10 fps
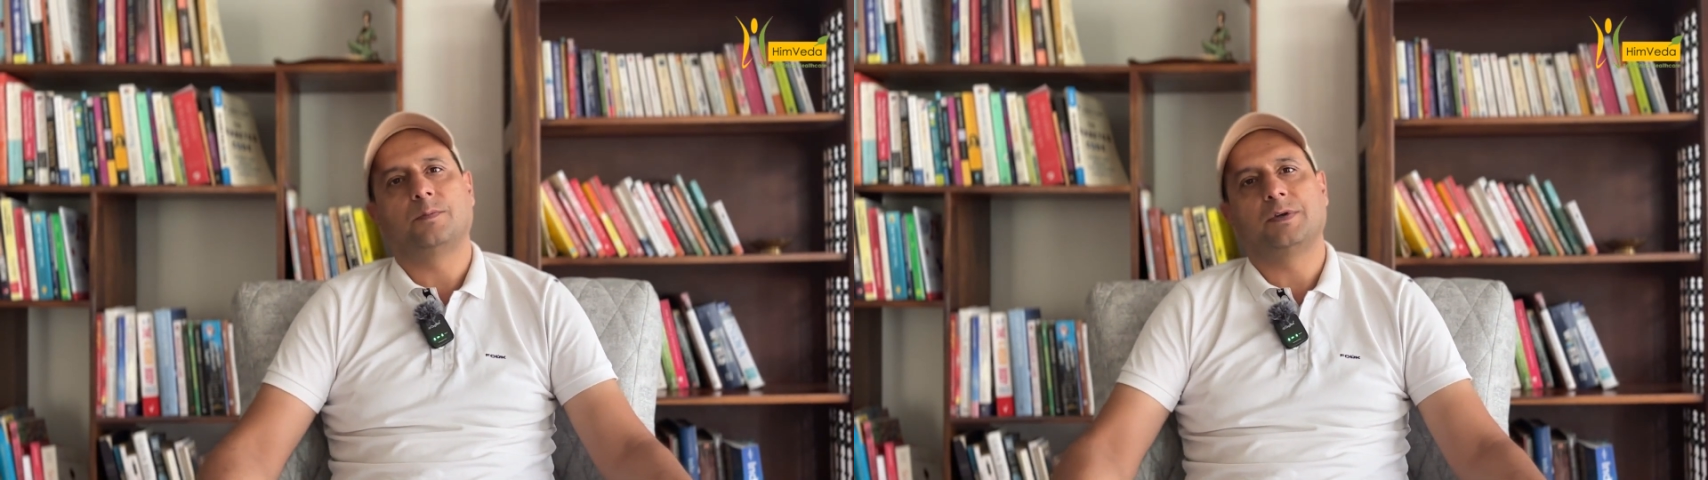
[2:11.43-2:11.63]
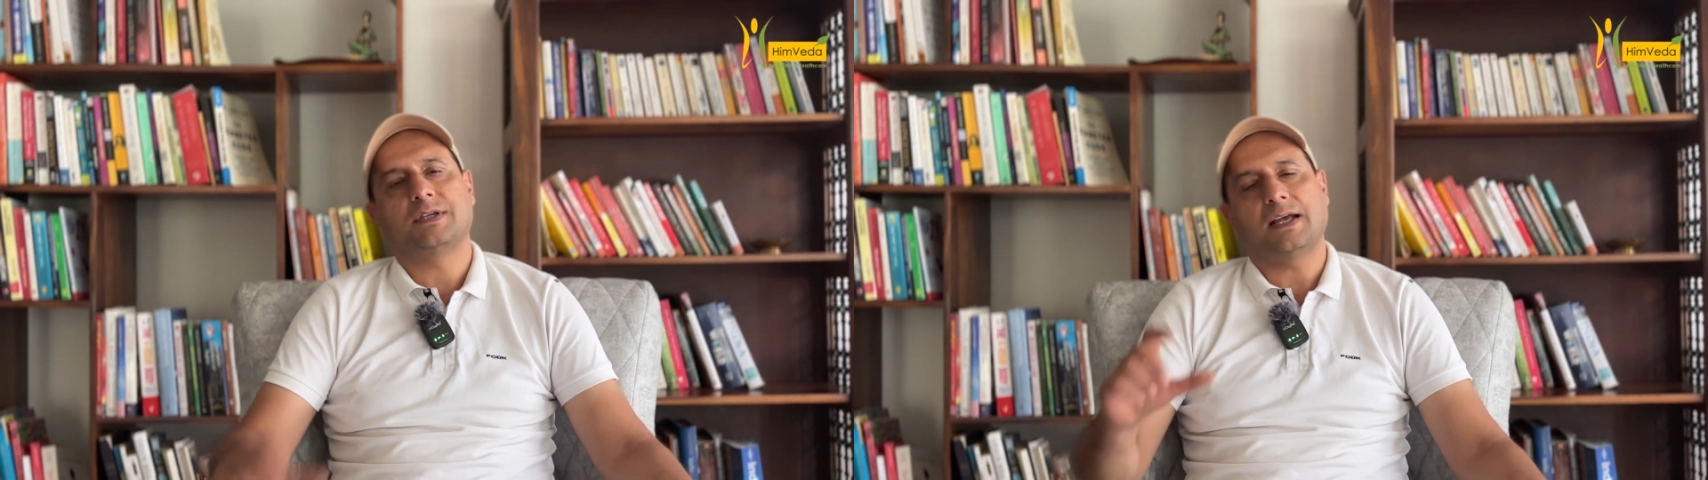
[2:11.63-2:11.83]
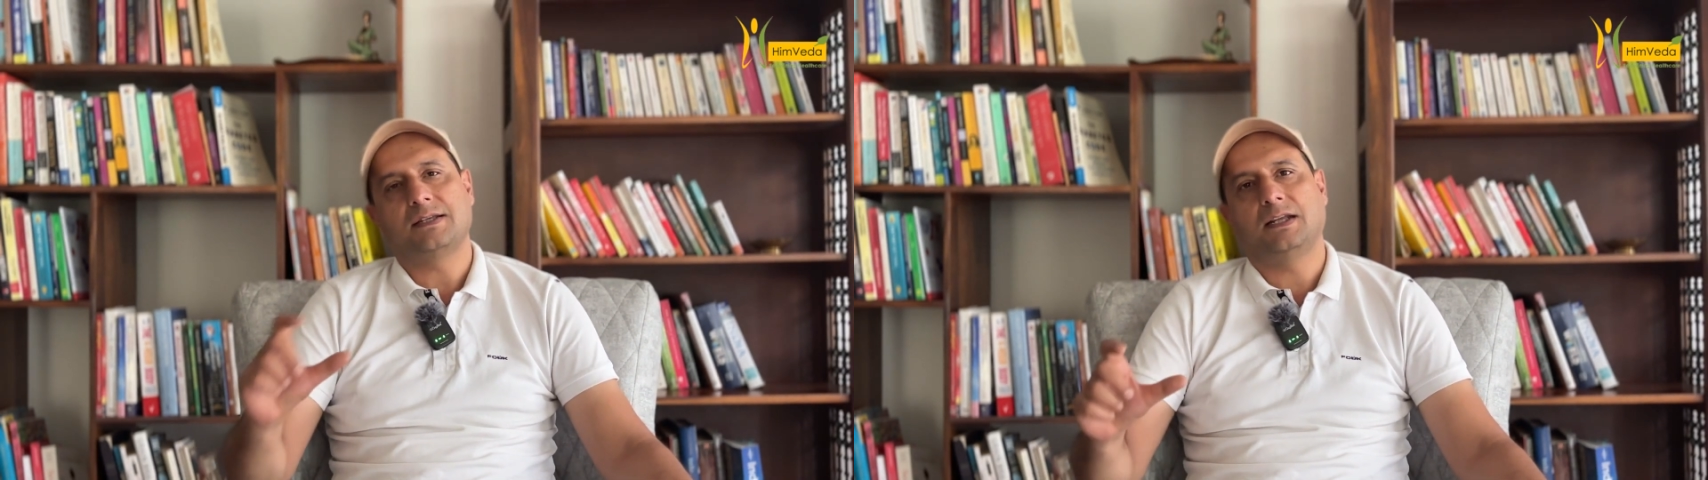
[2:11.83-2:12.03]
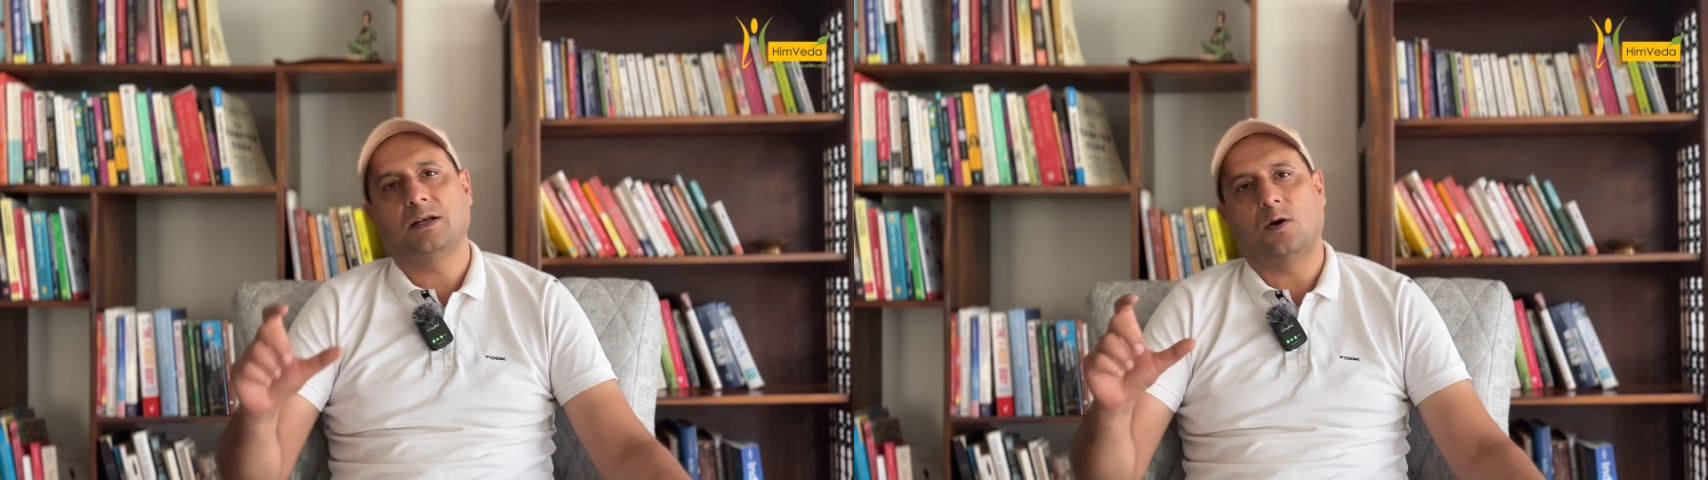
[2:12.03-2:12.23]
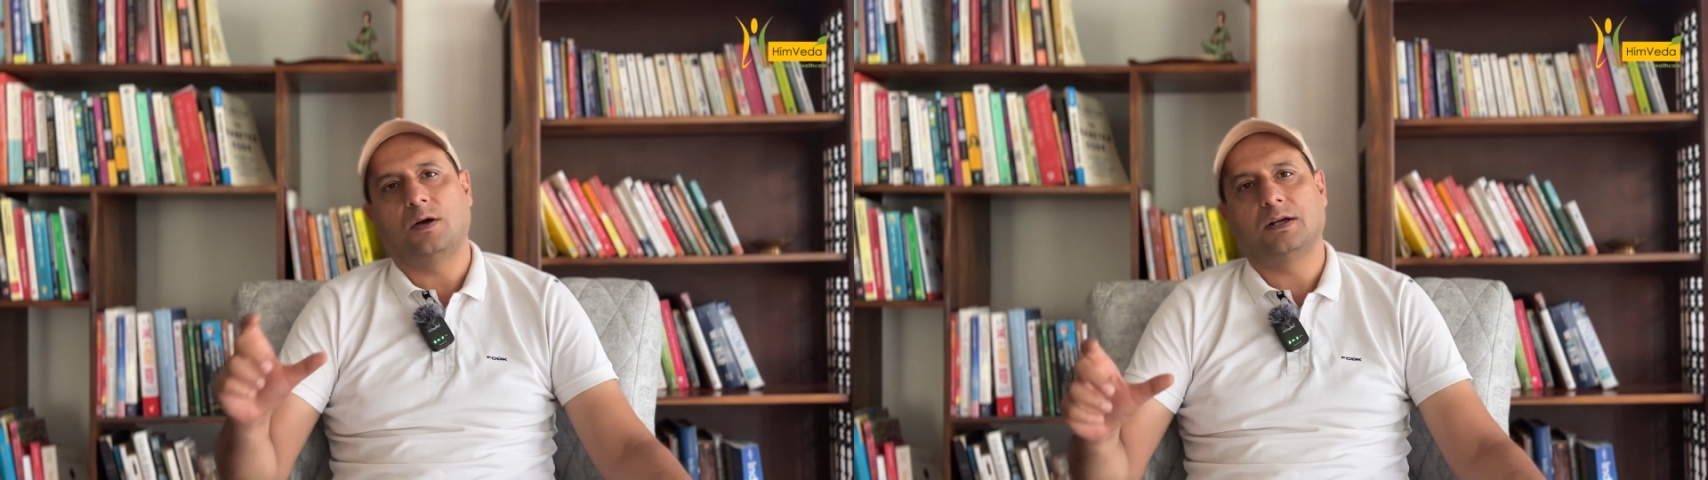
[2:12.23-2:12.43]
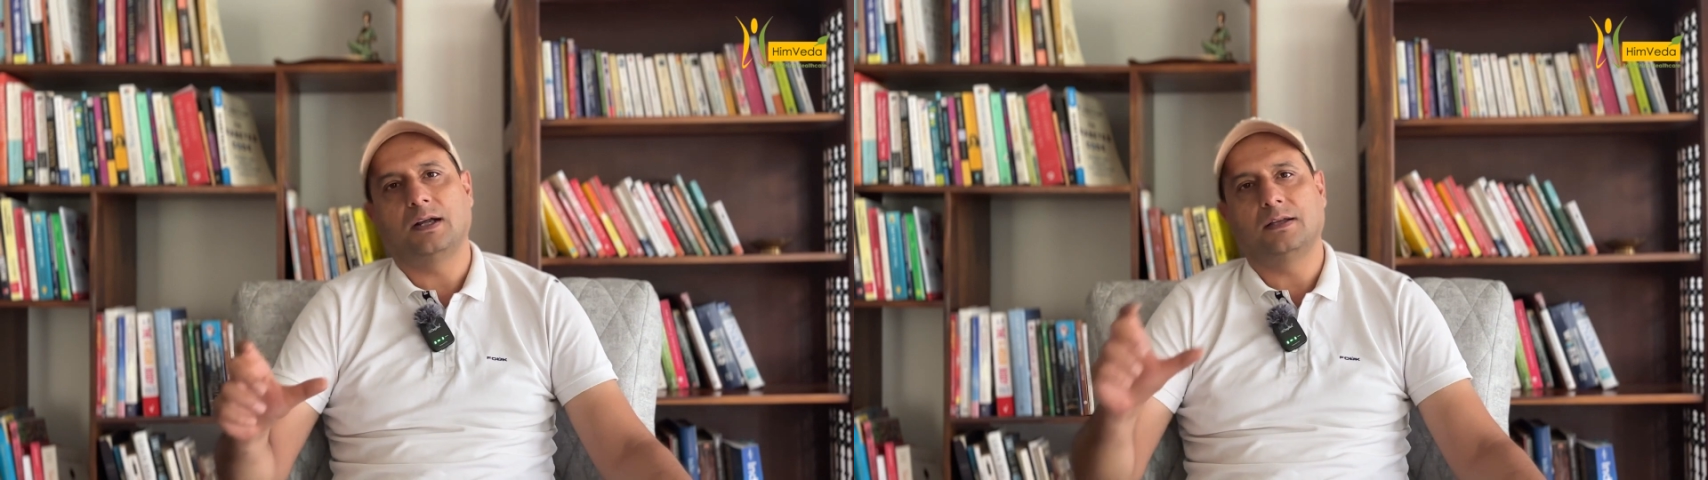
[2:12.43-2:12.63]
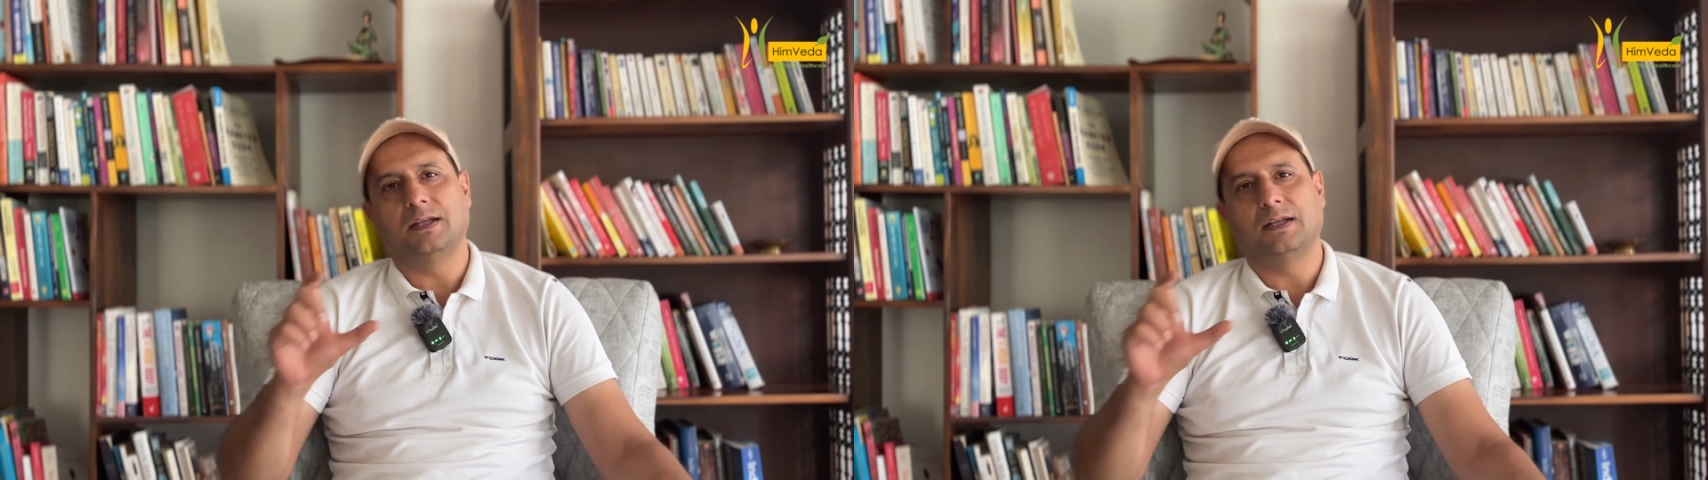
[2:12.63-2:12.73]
precisely on uh,